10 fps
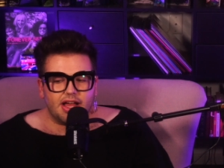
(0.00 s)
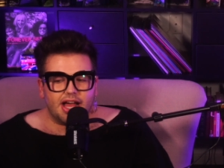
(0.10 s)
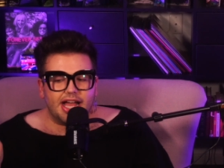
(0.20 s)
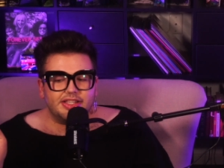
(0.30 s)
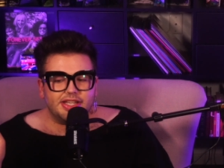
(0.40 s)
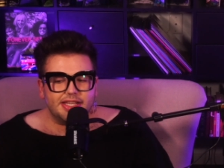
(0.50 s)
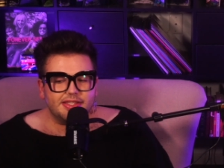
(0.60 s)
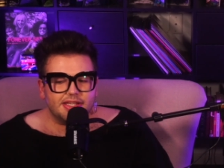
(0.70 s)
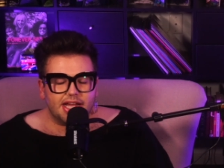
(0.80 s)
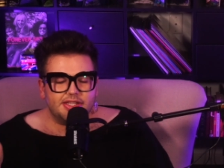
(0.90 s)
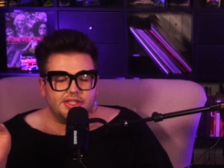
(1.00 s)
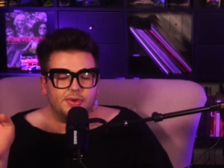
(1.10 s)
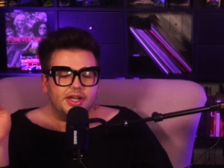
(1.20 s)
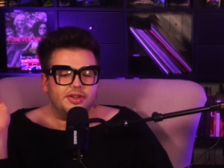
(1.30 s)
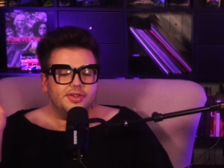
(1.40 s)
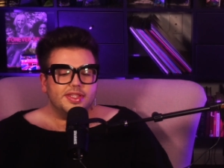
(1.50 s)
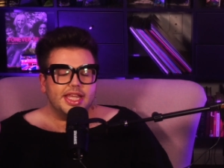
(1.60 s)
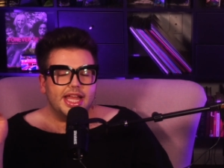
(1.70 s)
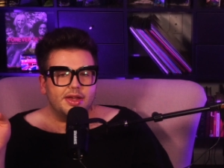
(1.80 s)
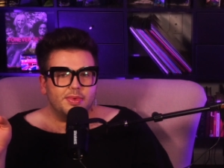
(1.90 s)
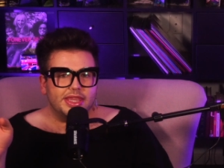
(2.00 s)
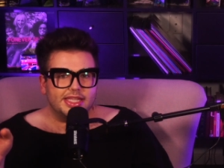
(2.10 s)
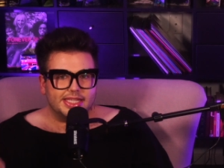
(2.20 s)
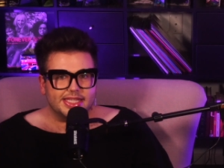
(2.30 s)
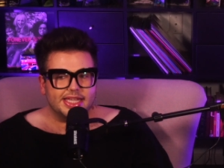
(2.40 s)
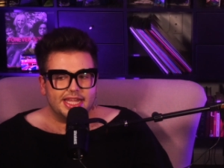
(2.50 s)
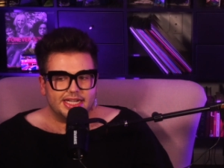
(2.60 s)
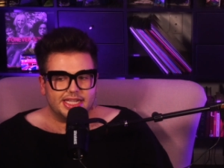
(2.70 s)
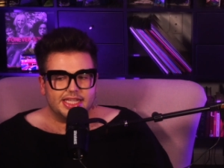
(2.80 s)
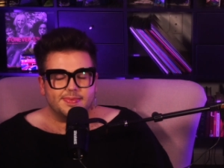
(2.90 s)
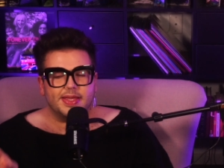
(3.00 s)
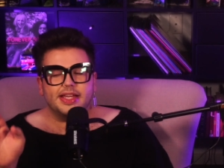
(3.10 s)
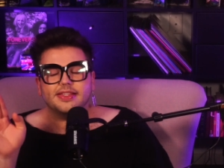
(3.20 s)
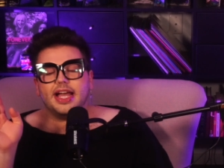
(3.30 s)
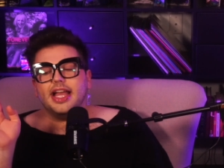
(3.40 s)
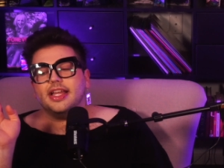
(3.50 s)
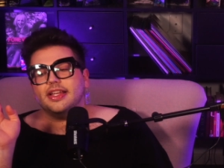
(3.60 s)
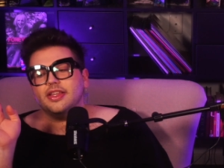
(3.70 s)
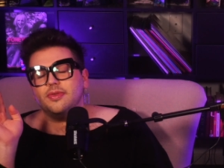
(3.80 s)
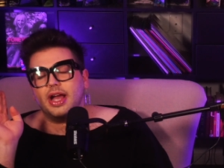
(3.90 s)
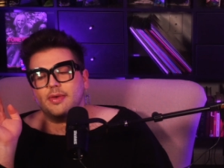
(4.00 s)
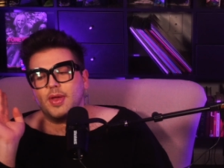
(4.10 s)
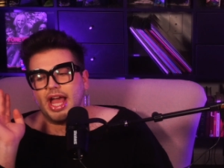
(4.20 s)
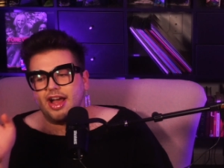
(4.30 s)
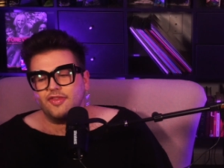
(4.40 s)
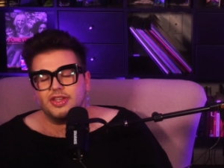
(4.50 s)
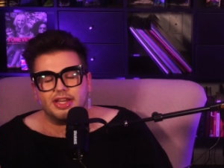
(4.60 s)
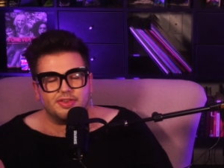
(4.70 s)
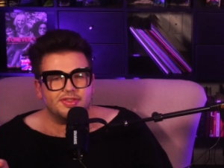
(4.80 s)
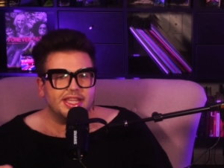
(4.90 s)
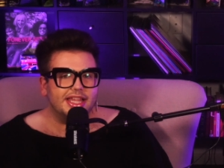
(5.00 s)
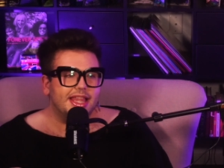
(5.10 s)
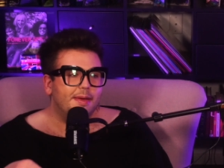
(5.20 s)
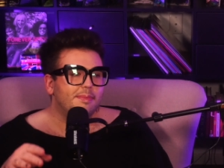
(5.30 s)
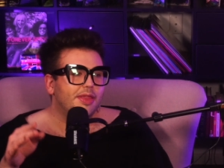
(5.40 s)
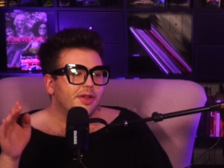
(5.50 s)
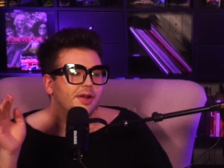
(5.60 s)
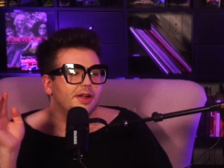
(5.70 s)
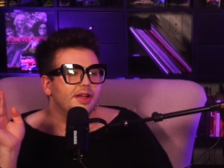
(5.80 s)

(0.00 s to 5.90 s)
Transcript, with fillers: I just I don't understand what the disconnect is because I you we have to understand that mother